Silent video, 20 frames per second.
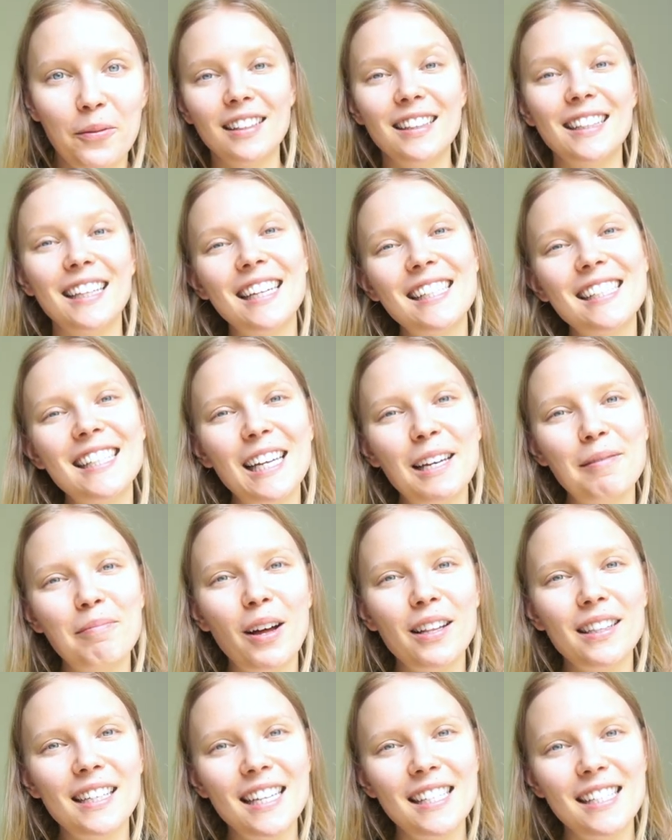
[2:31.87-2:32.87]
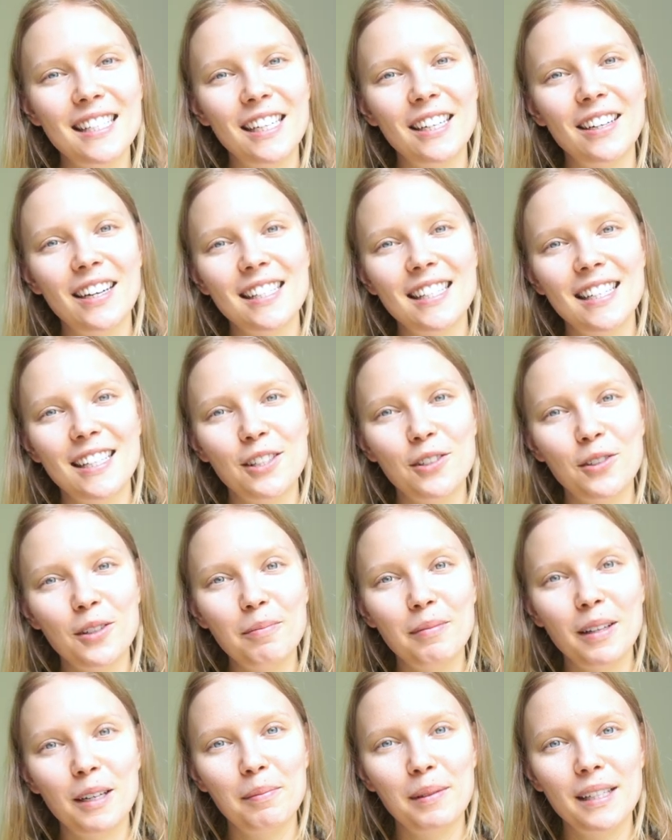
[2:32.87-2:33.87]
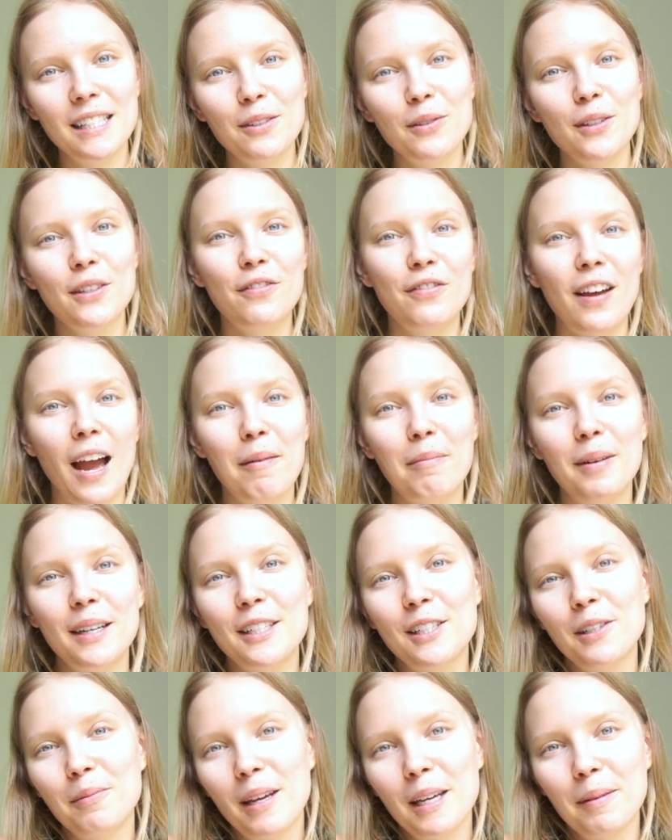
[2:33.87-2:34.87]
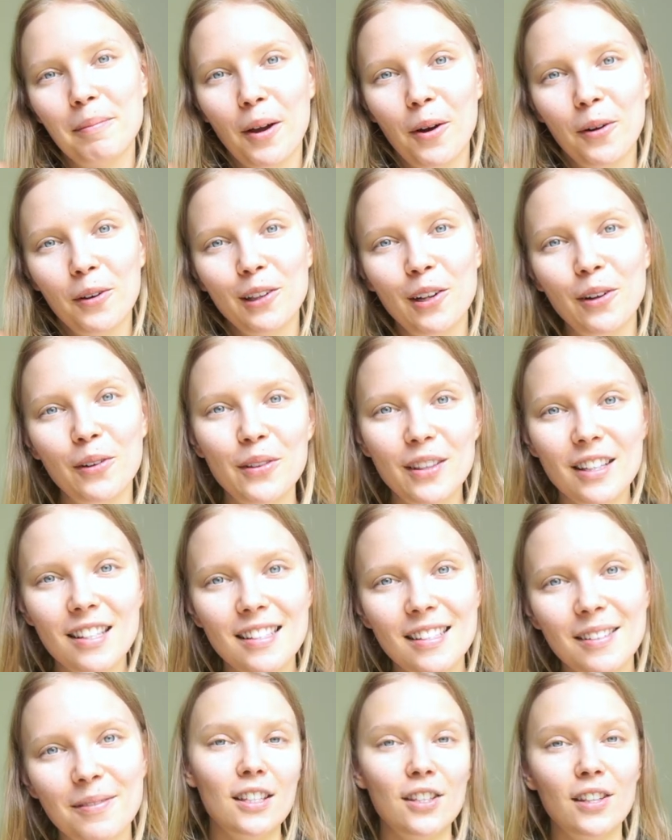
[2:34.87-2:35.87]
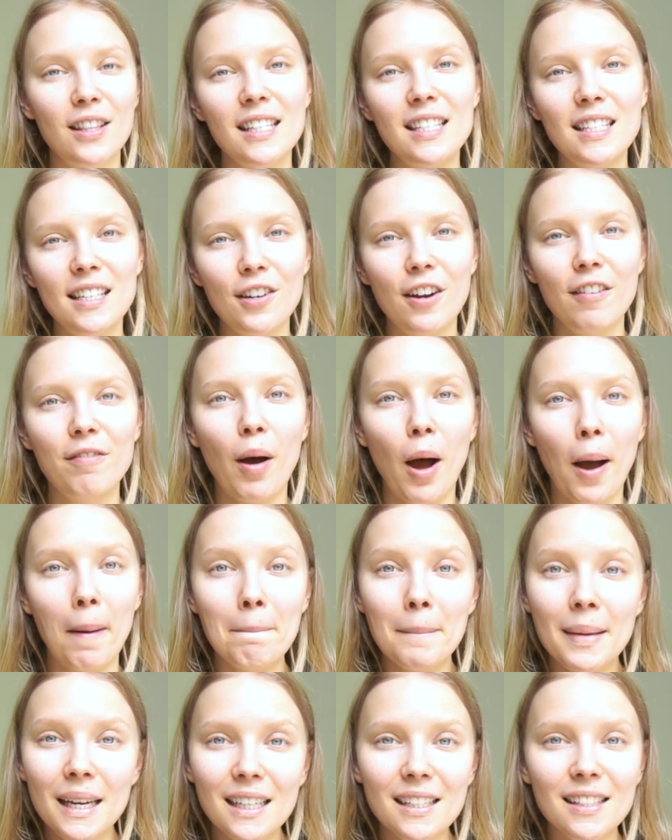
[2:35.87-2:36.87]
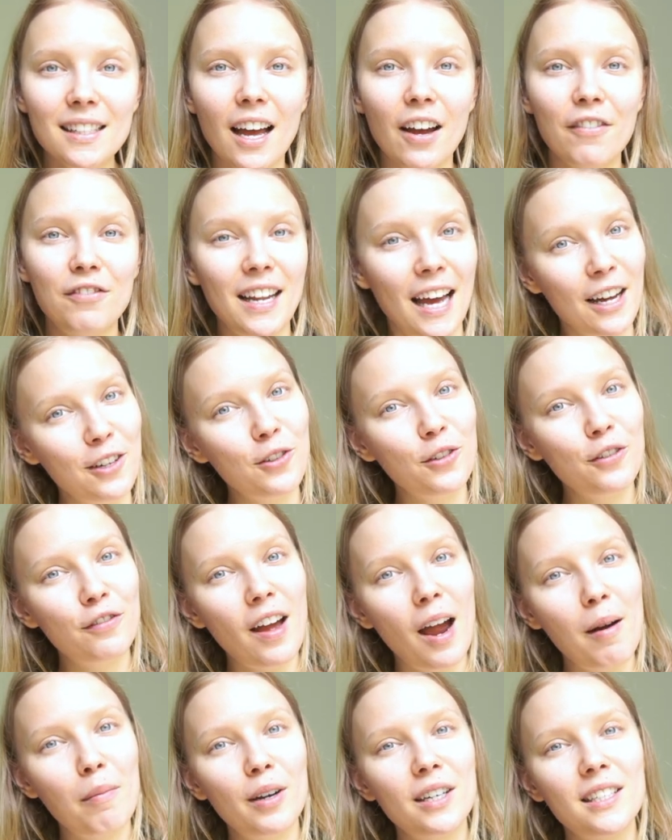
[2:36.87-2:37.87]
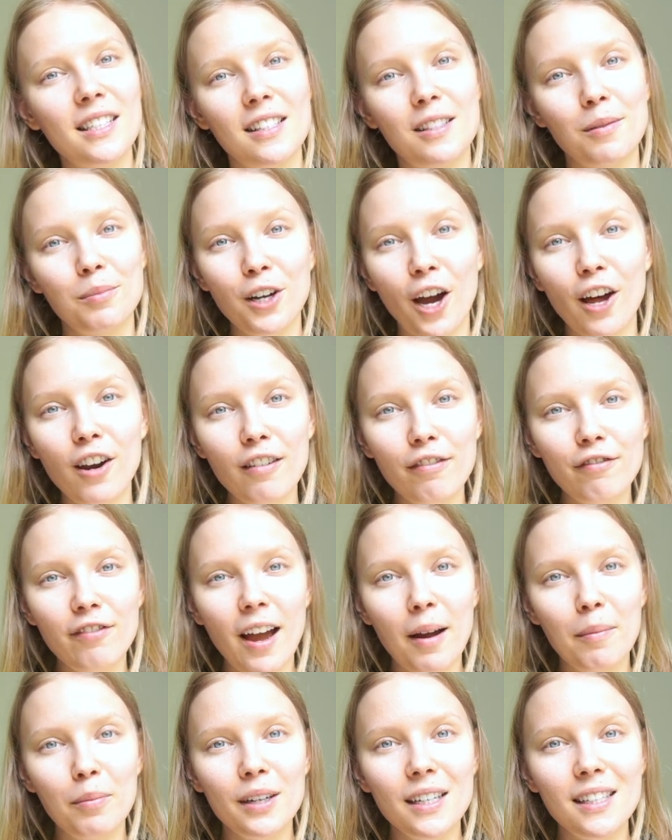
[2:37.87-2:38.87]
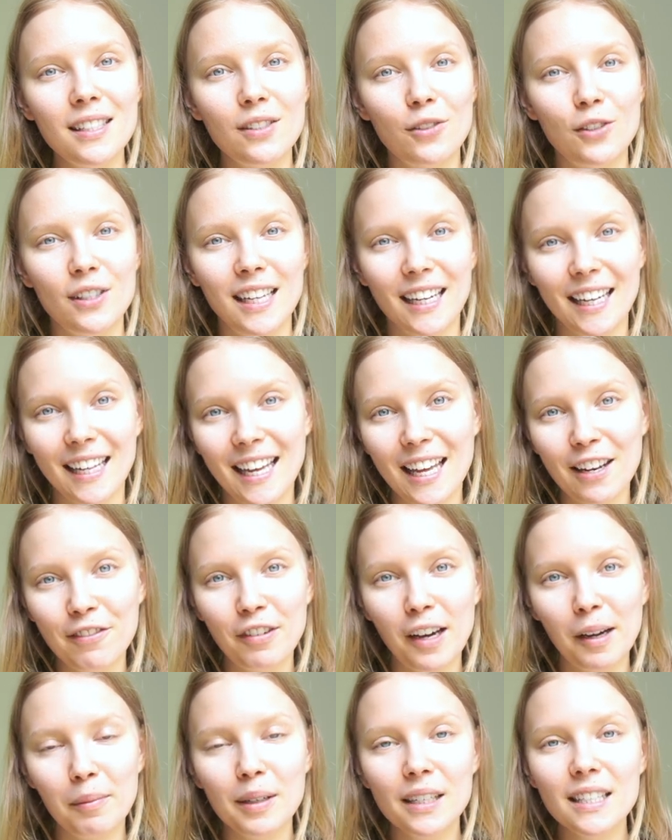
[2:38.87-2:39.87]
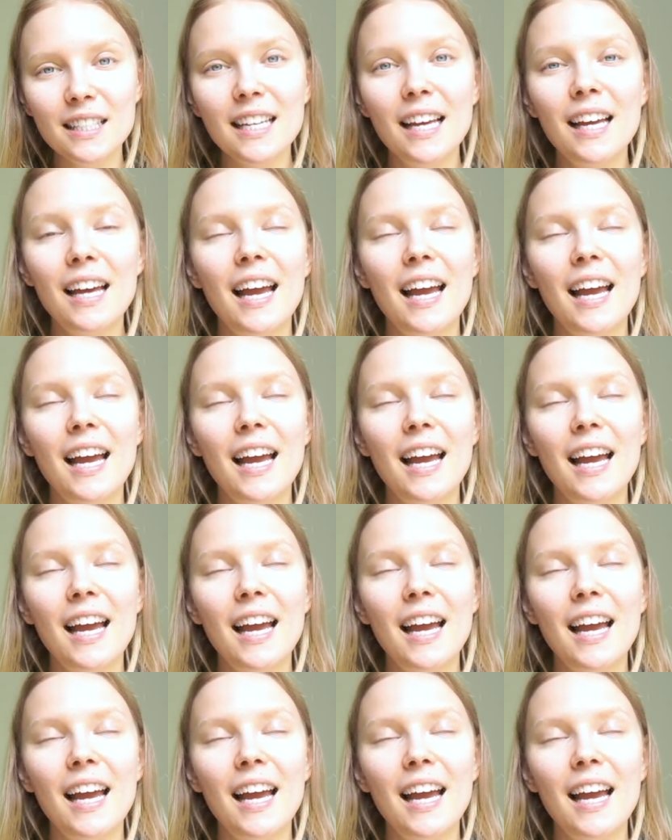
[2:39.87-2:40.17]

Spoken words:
The next thing I bought last year as an extreme minimalist was fabric to make my own clothes. So this year I bought a mix of natural fabrics and some cutoff fabrics or secondhand fabrics.